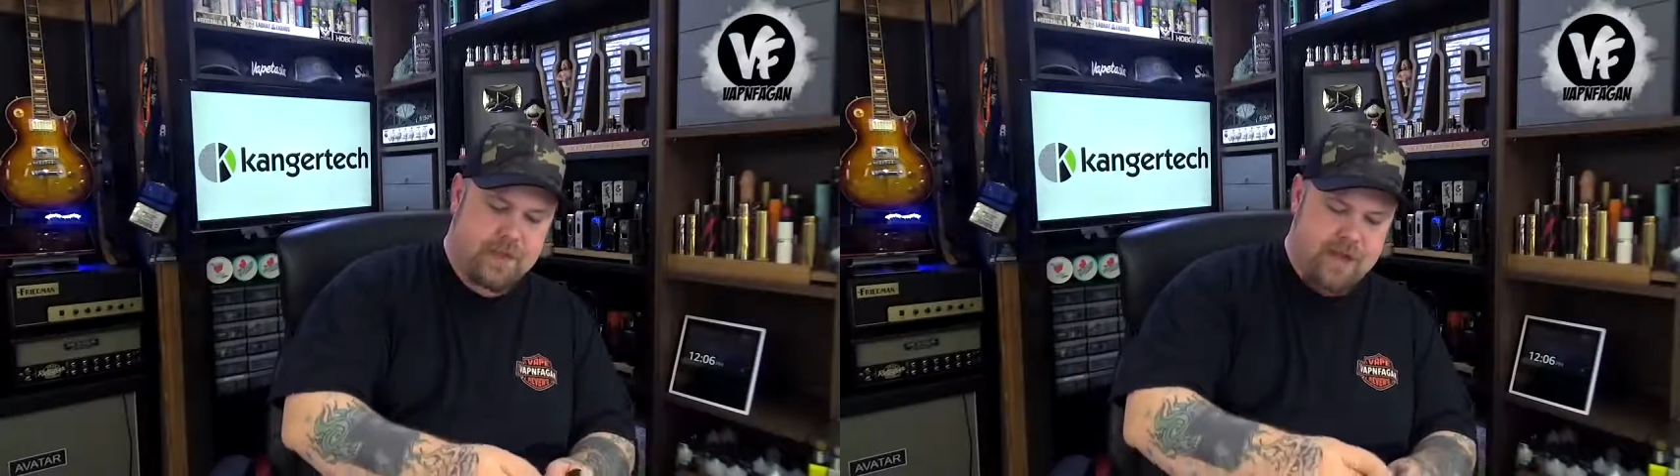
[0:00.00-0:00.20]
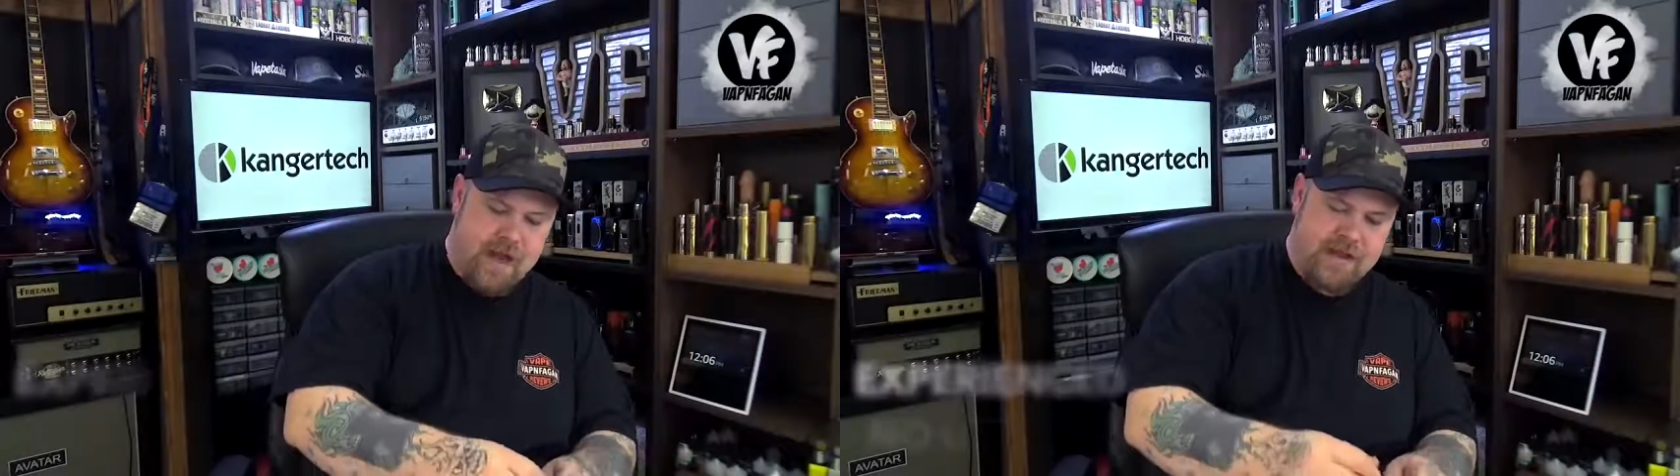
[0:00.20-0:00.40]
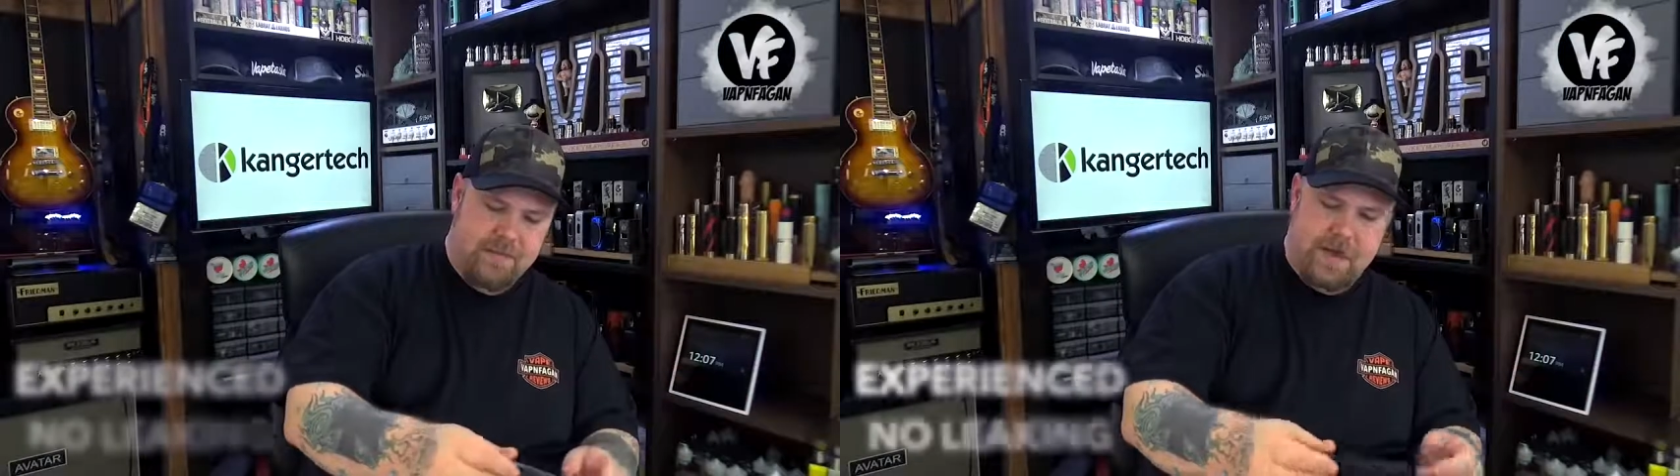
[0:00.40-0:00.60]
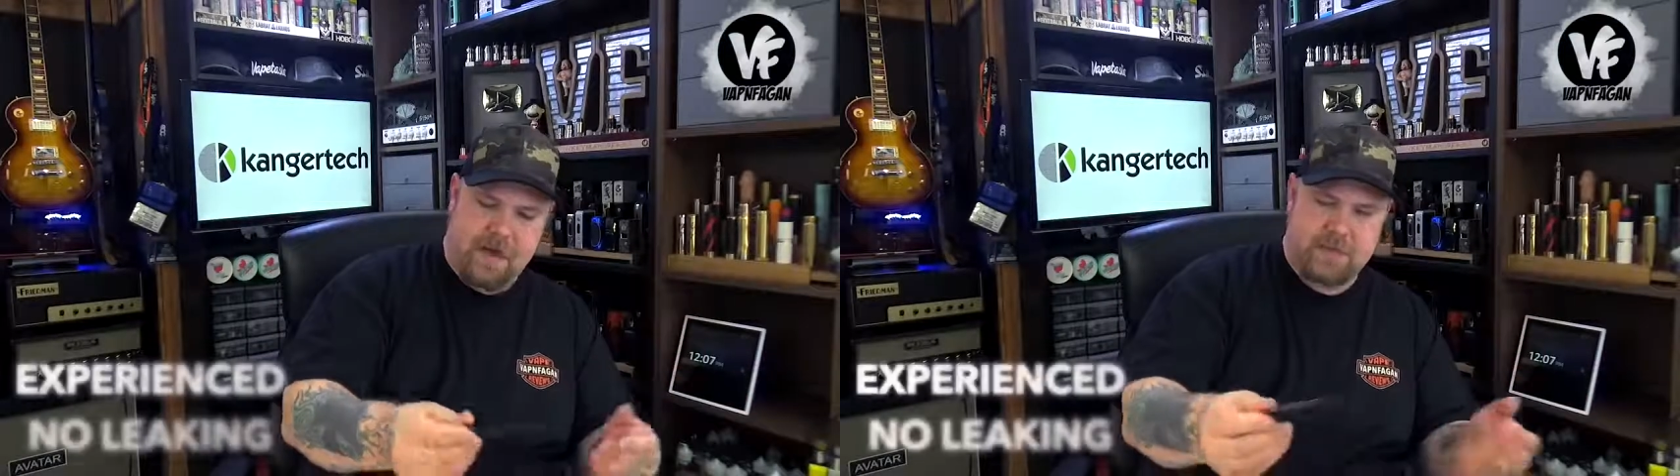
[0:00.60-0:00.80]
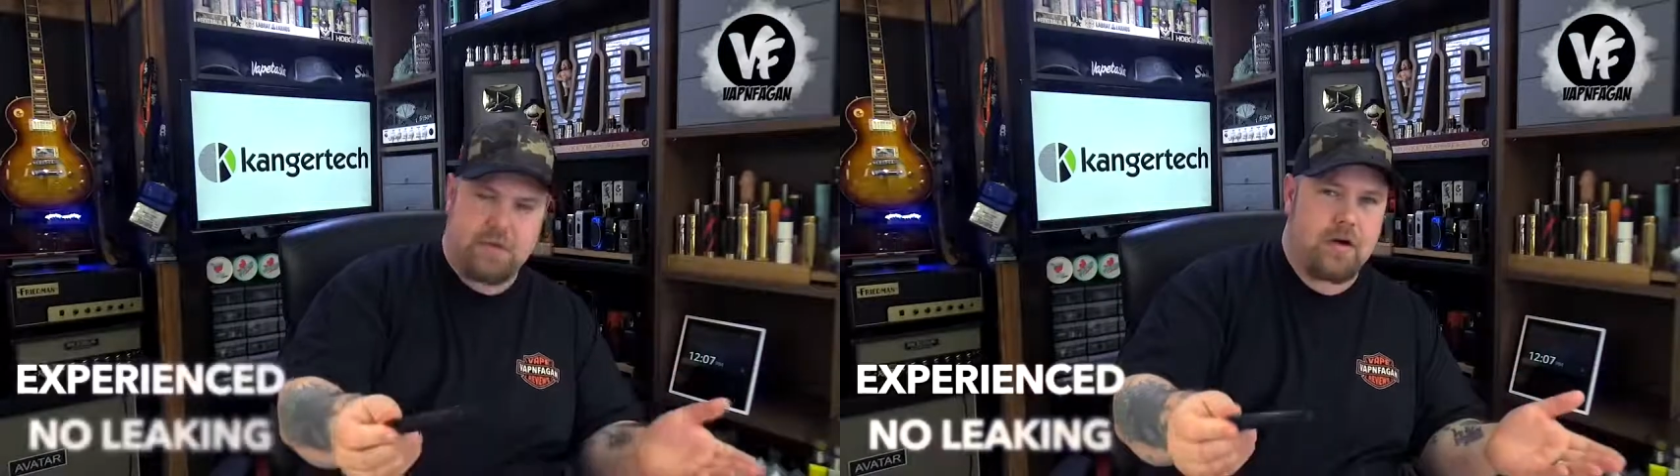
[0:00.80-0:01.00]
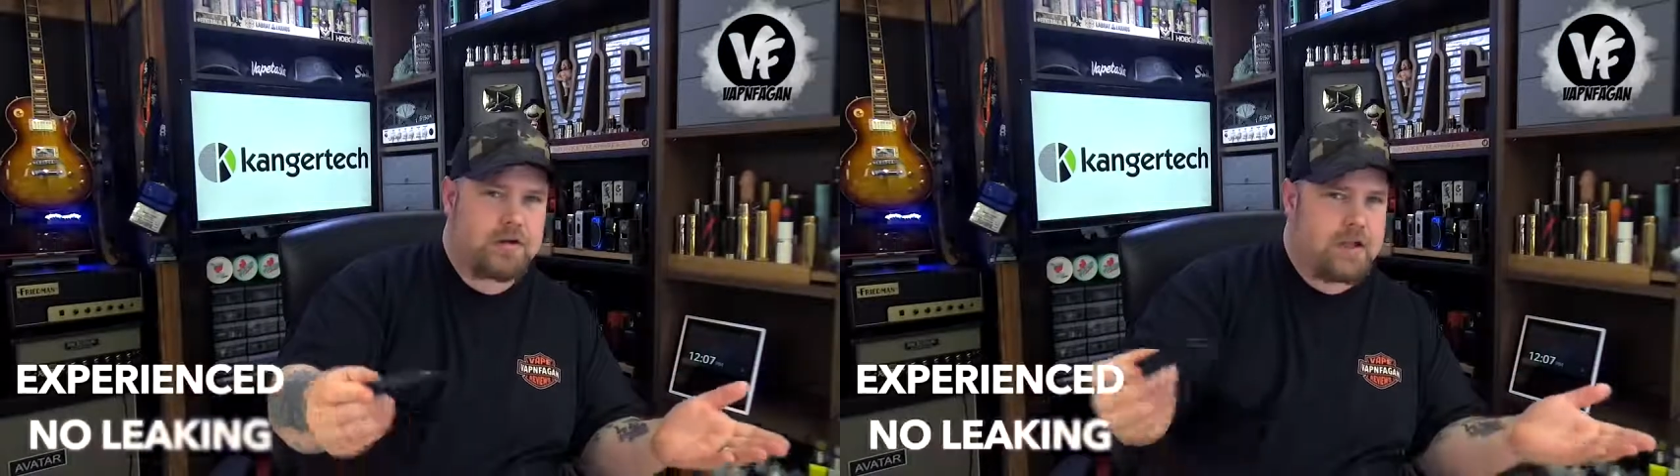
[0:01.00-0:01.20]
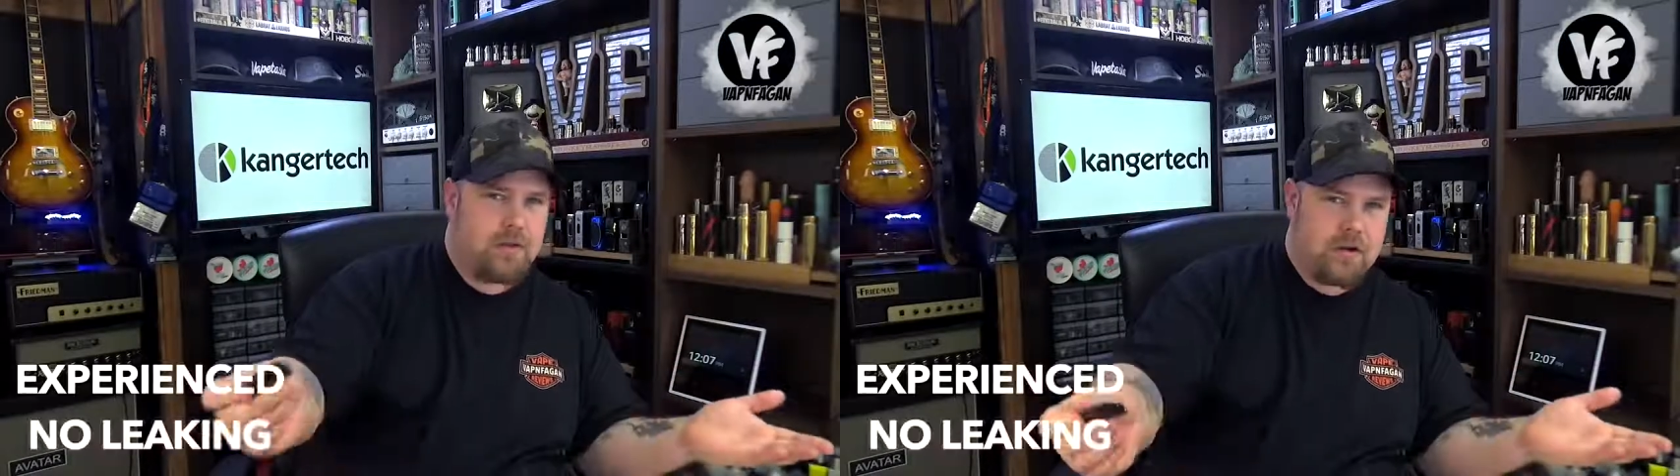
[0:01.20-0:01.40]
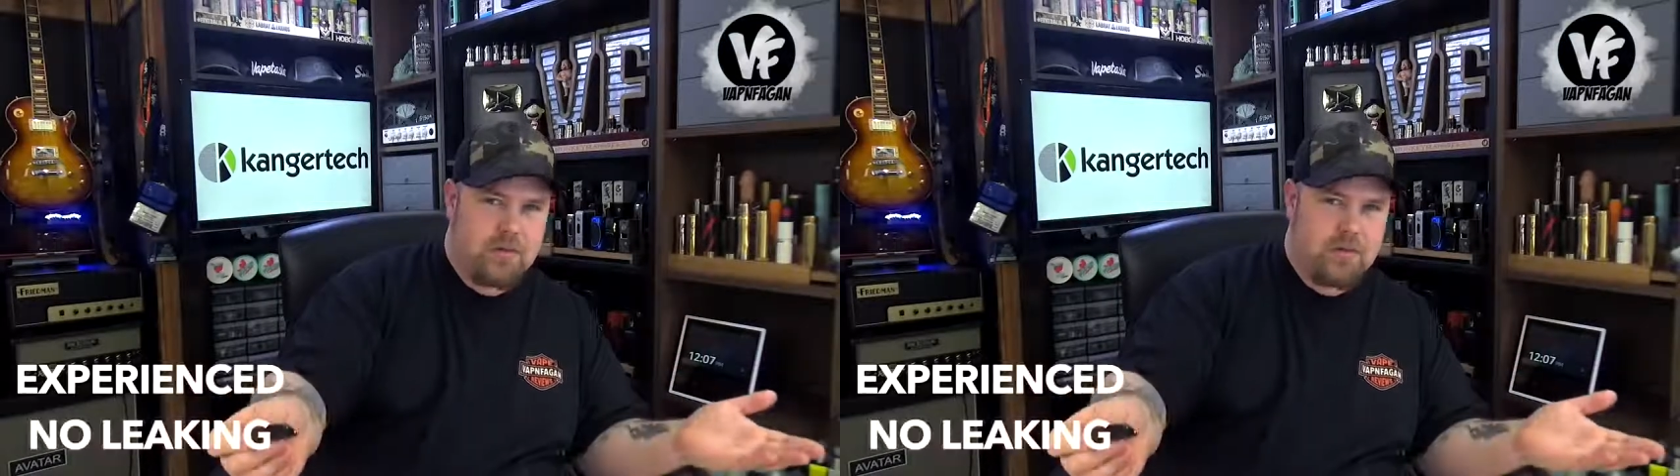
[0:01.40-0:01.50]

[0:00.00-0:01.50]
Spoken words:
and the pods work. They work